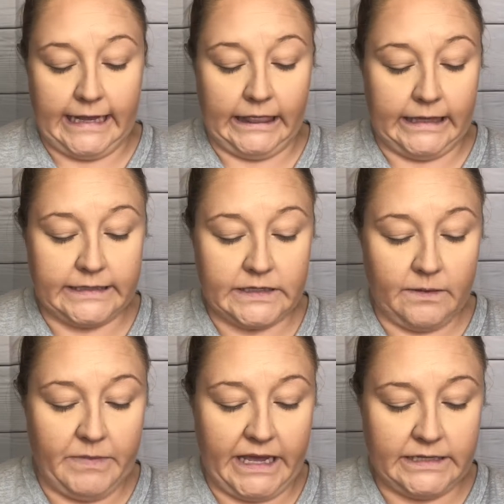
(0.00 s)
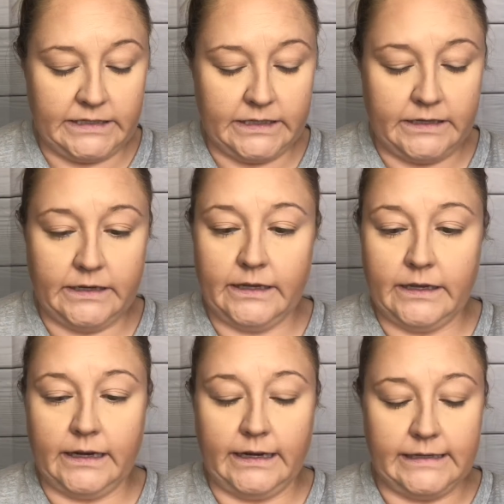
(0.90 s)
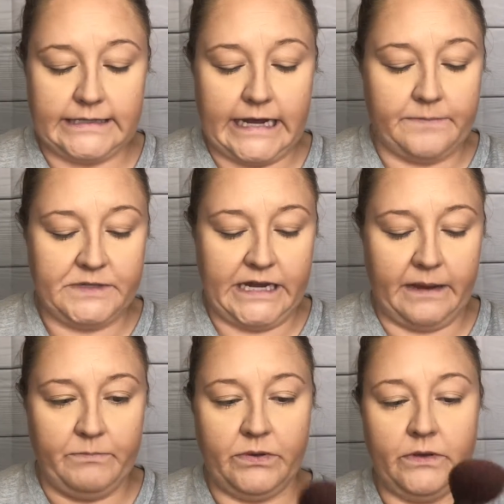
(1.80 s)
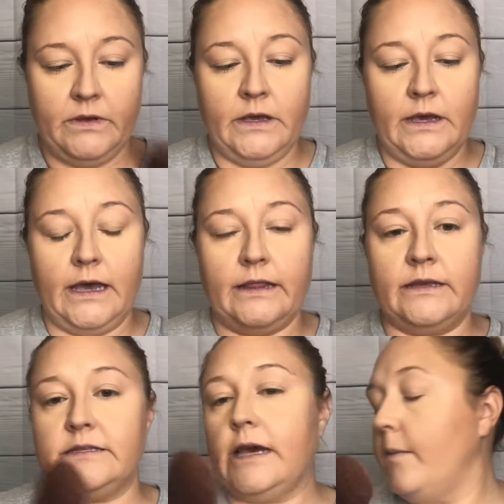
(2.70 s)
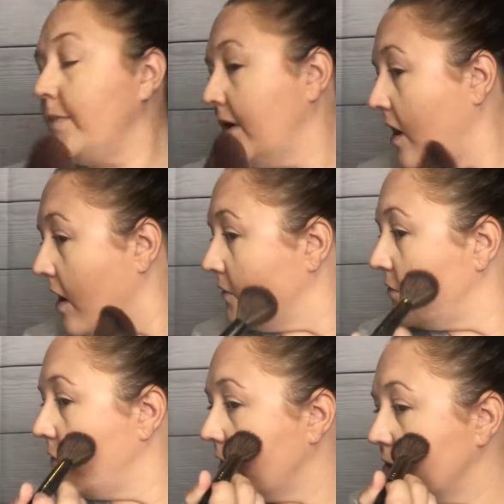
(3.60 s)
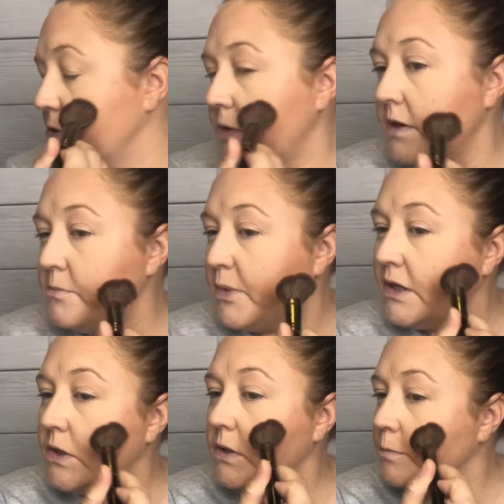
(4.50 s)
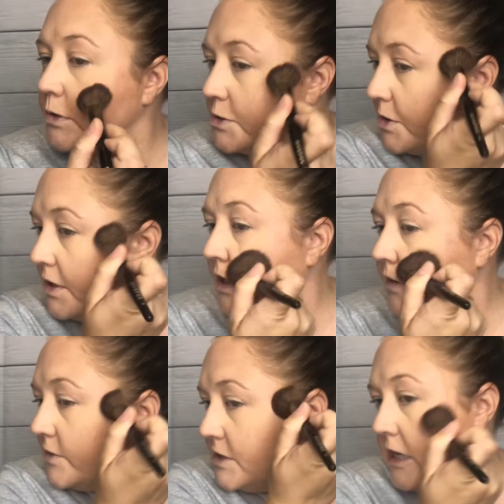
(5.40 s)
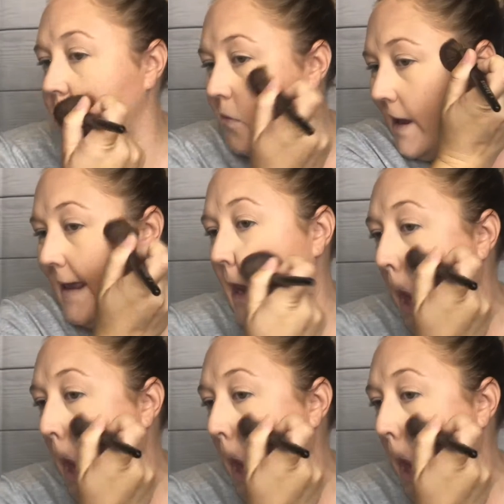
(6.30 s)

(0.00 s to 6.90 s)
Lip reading: a little bit, a little tap tap, and then tap it off, because you can build, but you can never take away.